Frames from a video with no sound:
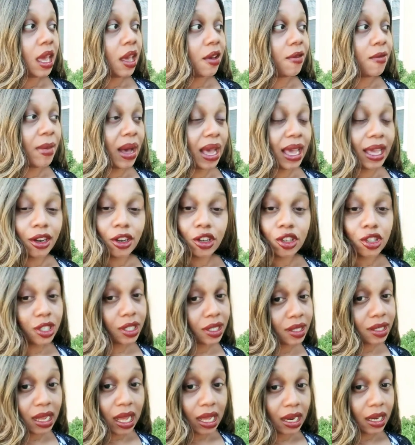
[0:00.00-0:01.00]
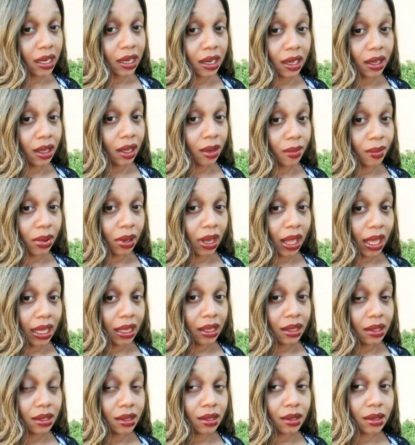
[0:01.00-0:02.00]
If my energy is not in a good
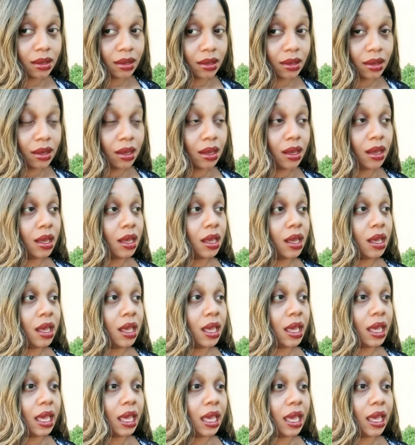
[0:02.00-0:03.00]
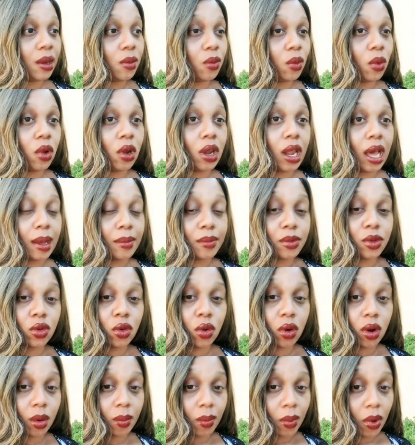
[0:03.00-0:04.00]
place, it will
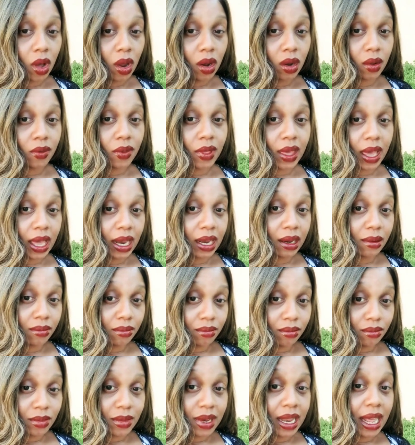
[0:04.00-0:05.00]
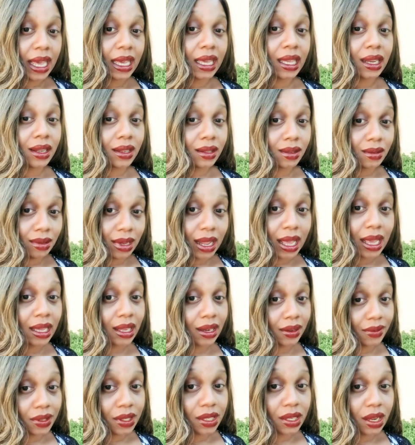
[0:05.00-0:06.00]
absorb all of that
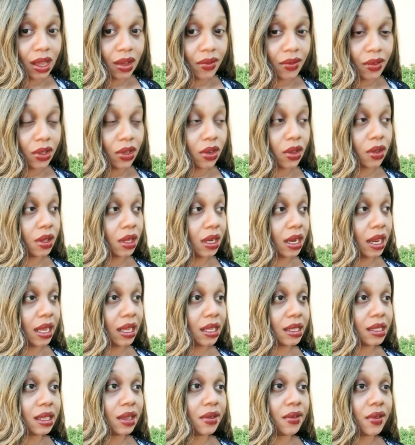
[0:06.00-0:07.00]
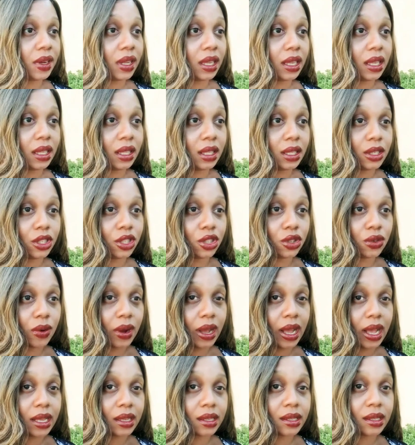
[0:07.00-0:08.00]
negative stuff, the negativity, the
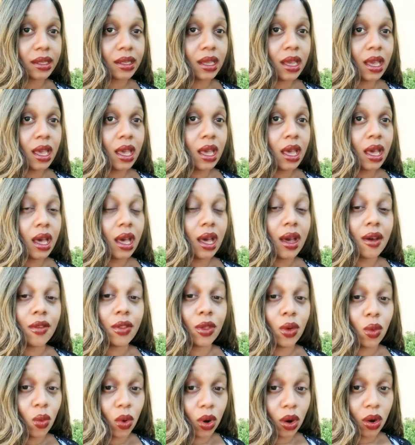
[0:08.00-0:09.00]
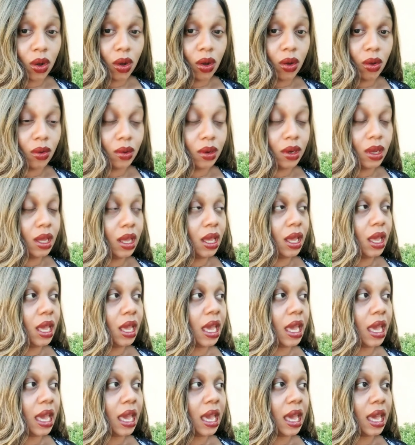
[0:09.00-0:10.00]
stress of the world,
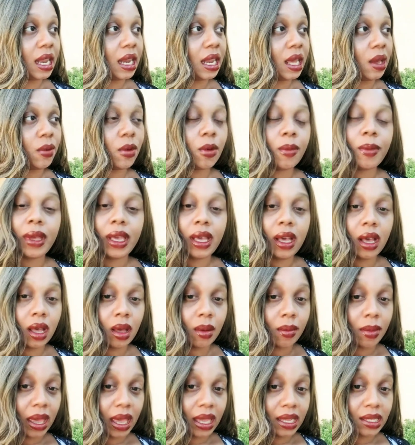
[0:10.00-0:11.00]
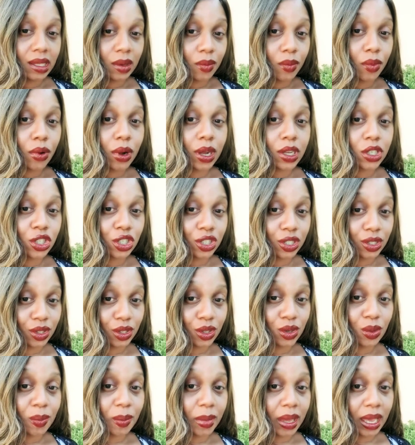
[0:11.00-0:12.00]
and it will become a depression
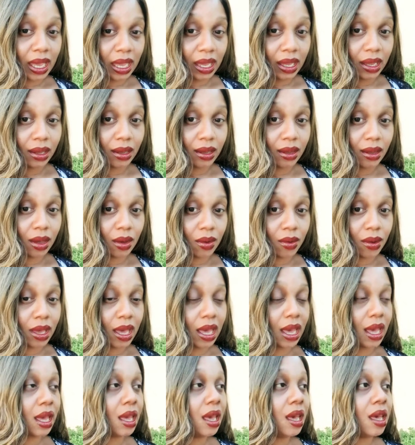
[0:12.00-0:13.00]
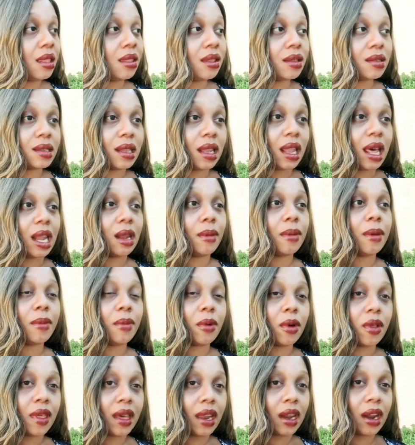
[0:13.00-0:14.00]
to me, okay? There's a lot of
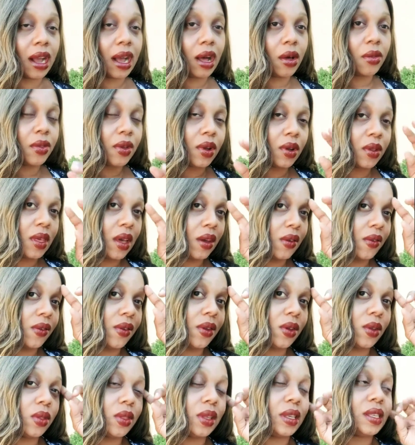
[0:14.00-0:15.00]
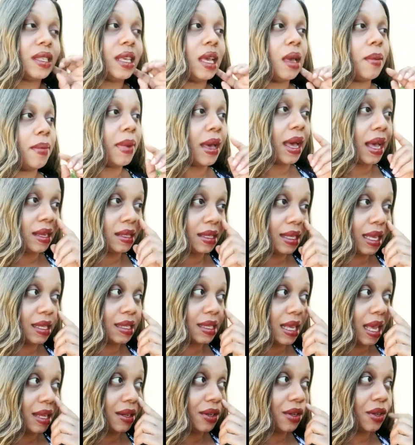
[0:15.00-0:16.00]
people that are out there that feel these impacts
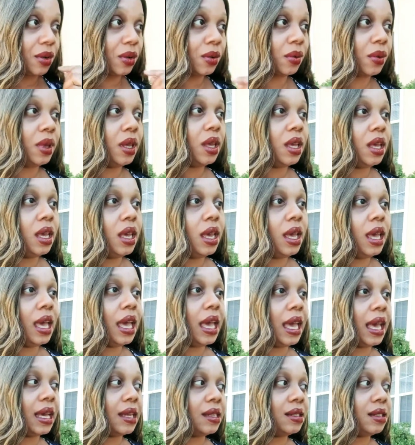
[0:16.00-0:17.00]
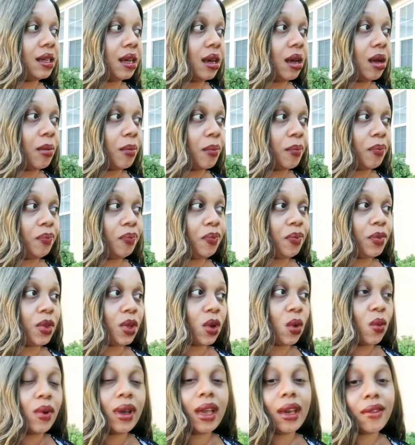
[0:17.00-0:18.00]
as I do, and
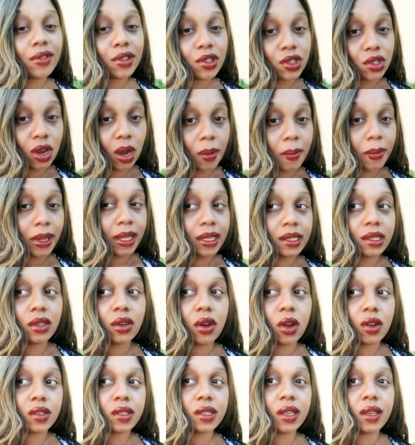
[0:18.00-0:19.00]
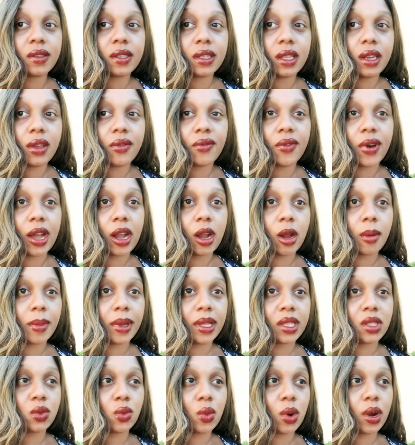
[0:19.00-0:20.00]
we have to start placing ourselves in
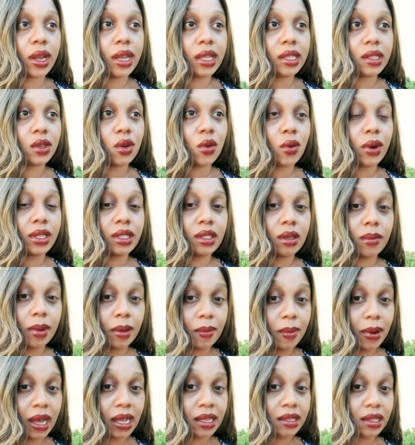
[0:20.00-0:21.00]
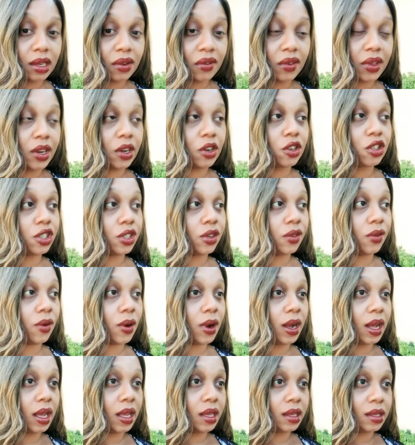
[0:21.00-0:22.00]
environments where it's going to be positive energy
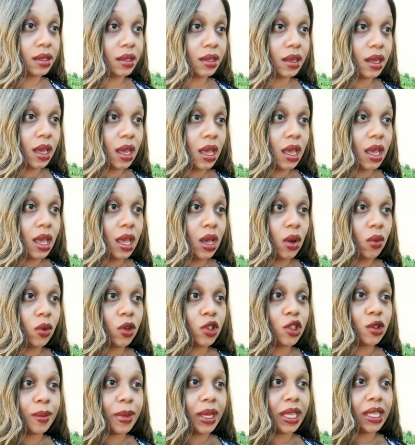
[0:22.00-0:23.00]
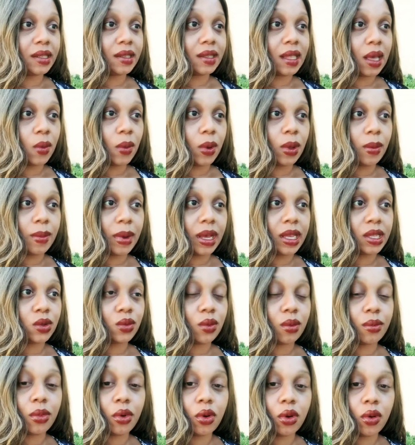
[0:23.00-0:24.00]
for us, which means that we
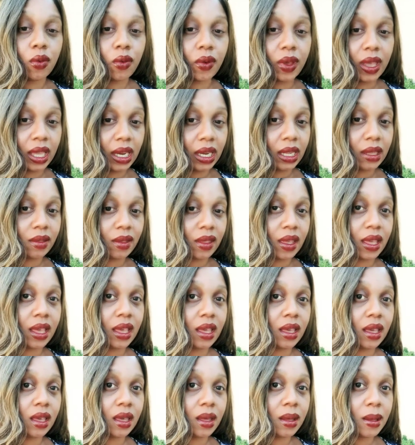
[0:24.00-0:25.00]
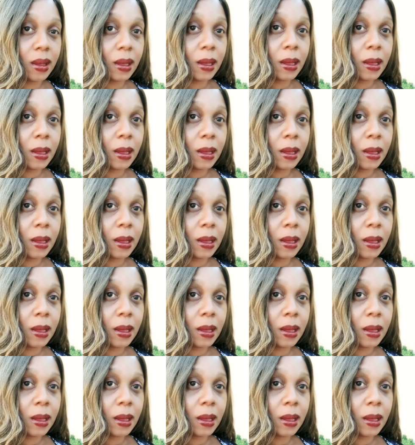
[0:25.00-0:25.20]
must remove anything